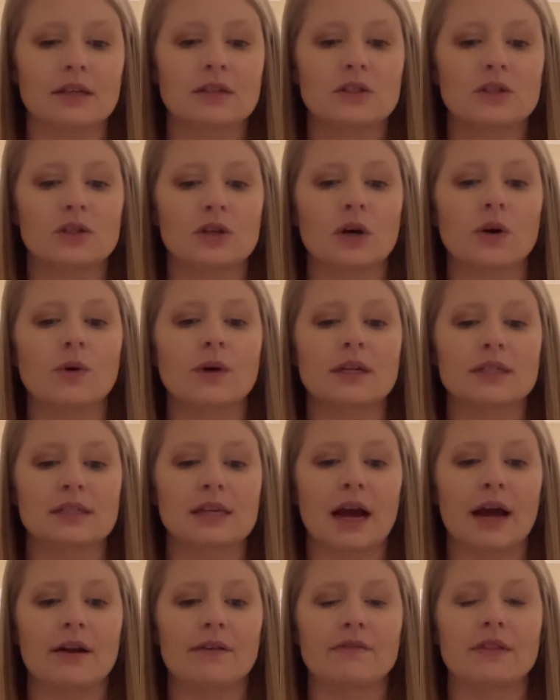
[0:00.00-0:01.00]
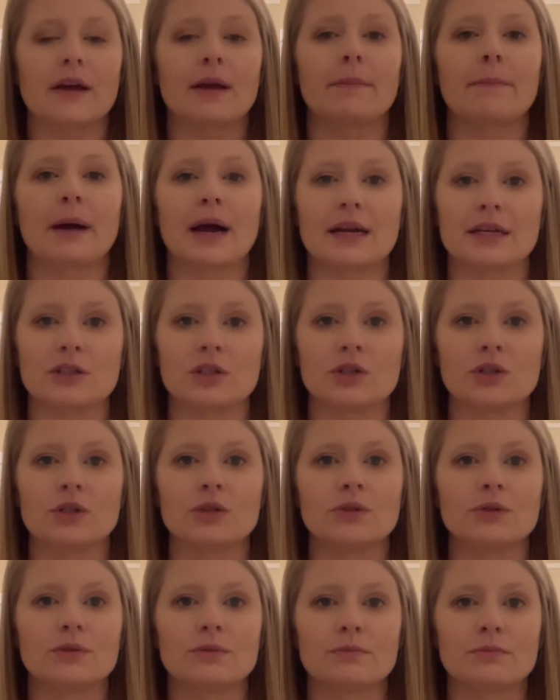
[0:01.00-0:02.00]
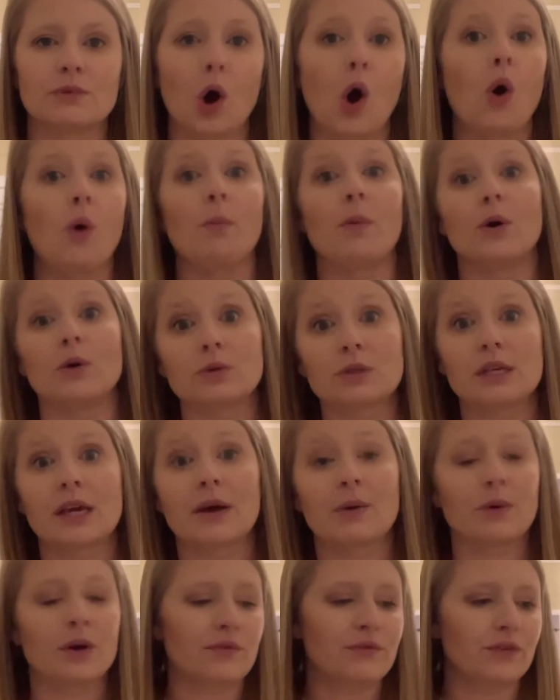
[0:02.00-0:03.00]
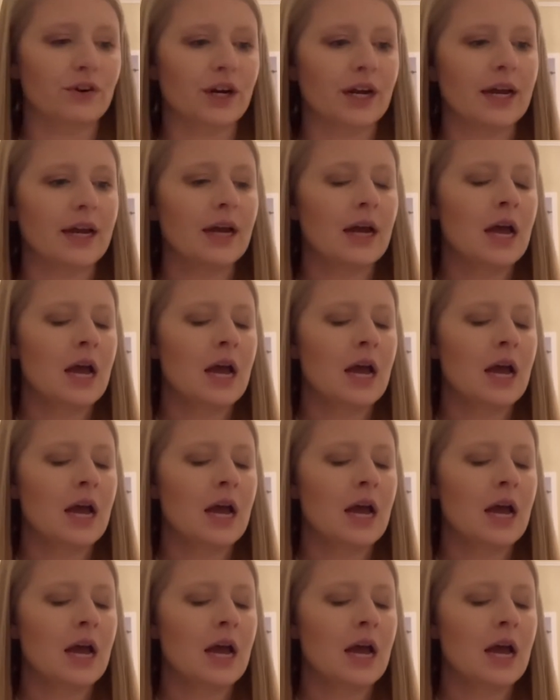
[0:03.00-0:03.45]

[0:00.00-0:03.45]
so it's kind of like buy 2, almost get 1 free.